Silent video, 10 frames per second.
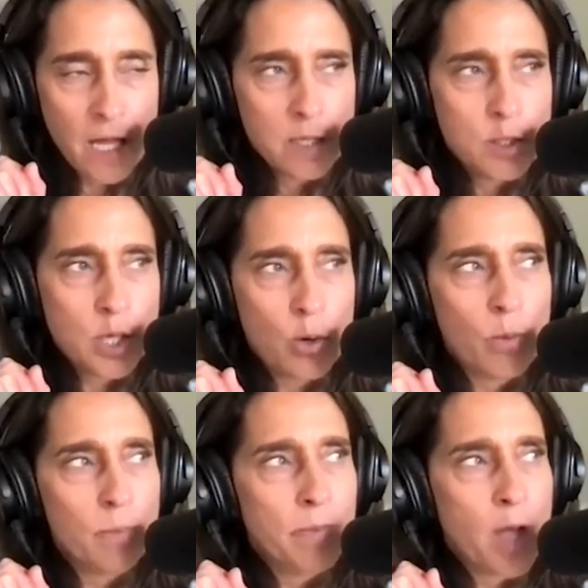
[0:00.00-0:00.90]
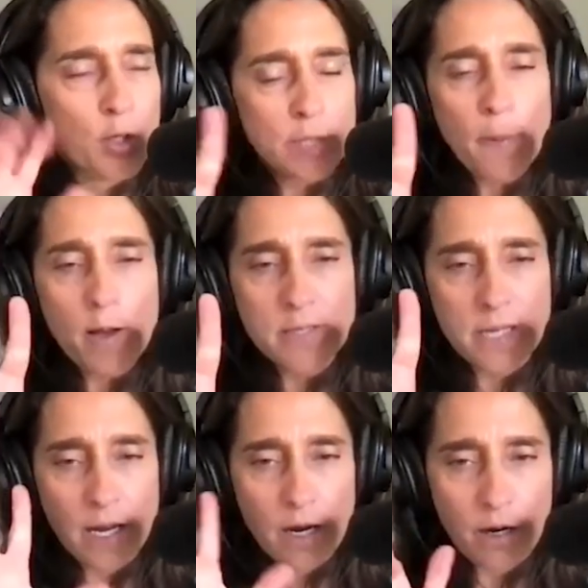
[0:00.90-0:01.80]
So I'll just pause
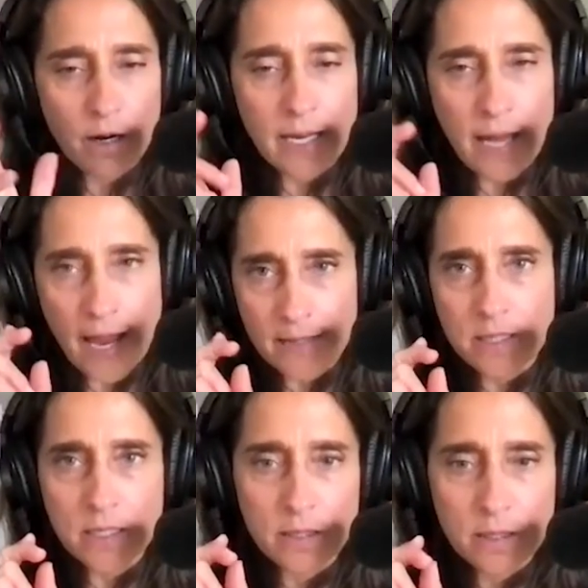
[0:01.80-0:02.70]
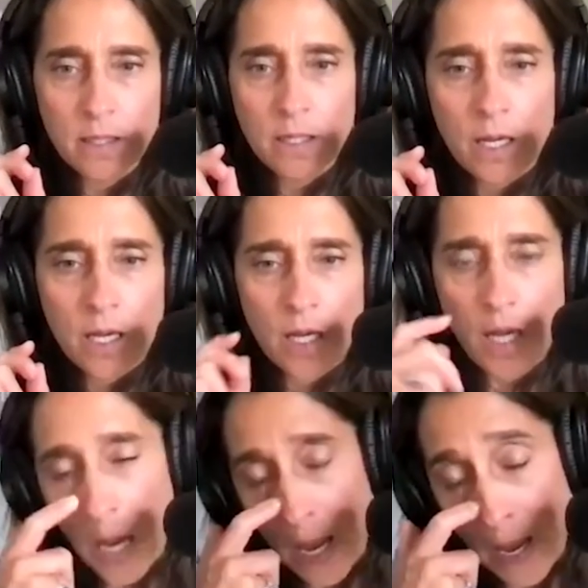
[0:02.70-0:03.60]
there and ask
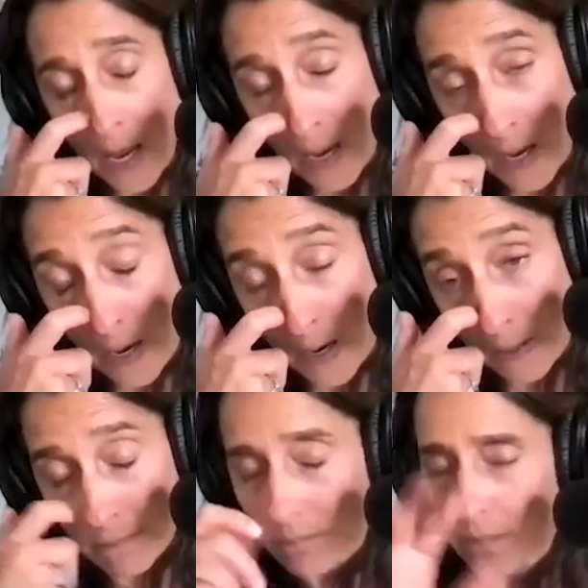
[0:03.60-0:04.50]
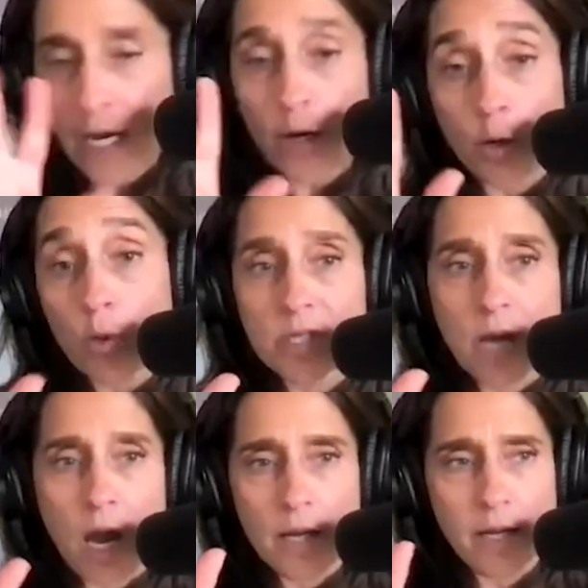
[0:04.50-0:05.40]
uh, Karen or
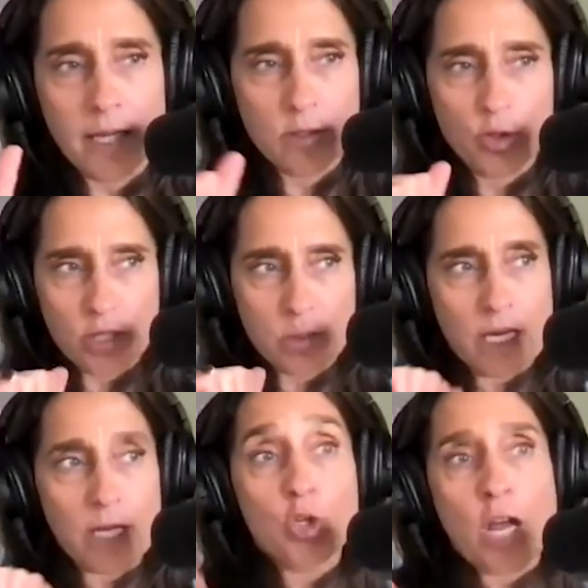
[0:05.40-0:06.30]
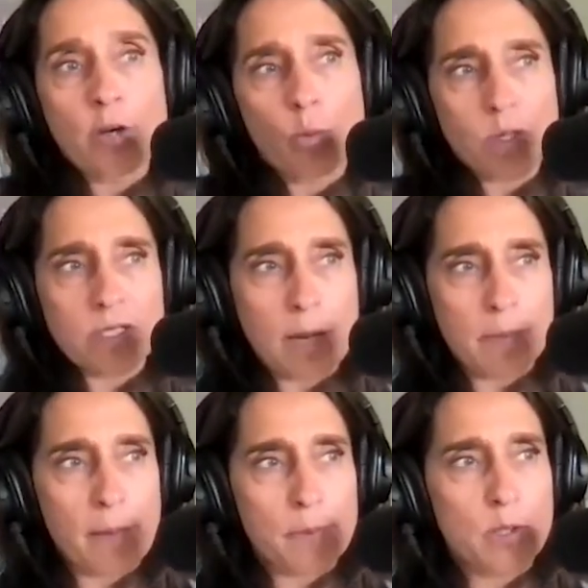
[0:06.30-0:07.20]
Scott, I guess, just in general, what's
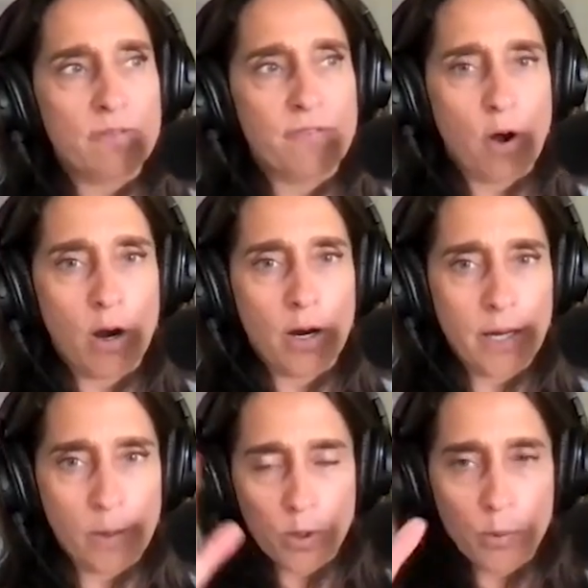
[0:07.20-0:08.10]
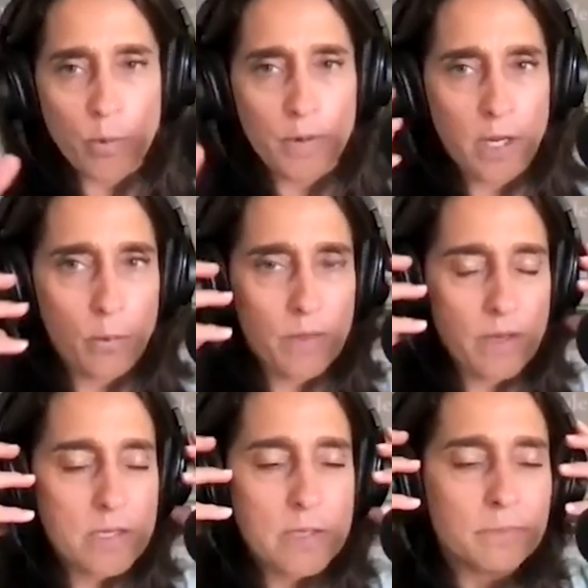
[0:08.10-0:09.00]
coming up so far and where do we want to go with
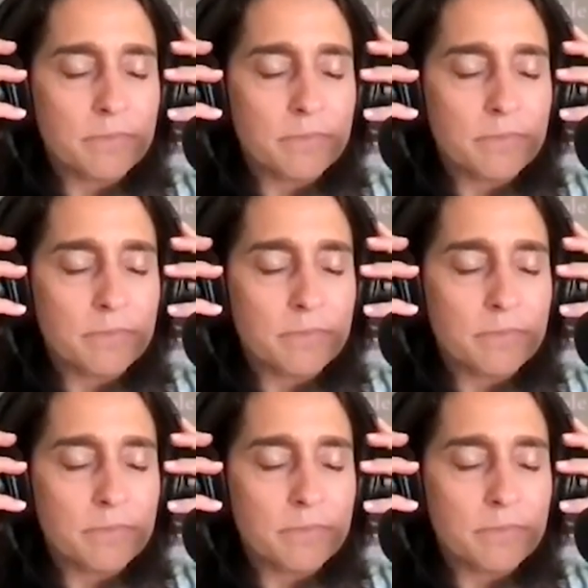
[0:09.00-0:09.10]
this?